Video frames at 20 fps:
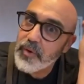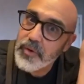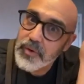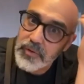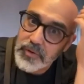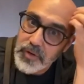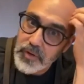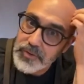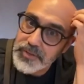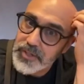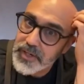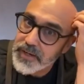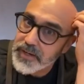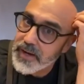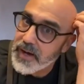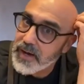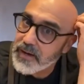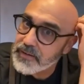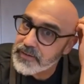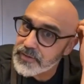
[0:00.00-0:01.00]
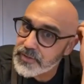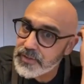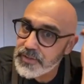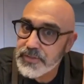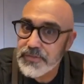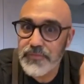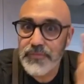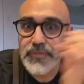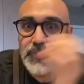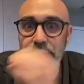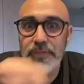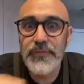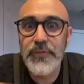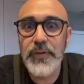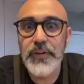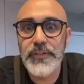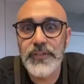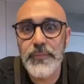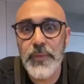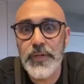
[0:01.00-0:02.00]
or go check it out. She's
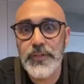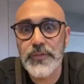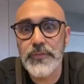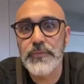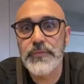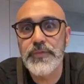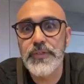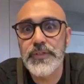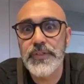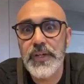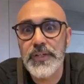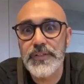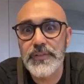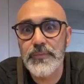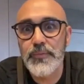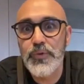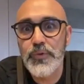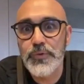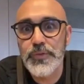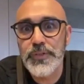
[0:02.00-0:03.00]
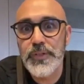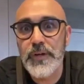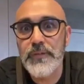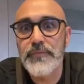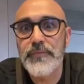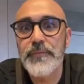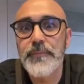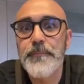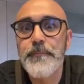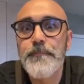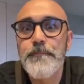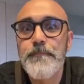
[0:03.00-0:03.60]
very special. She's got some cool stuff.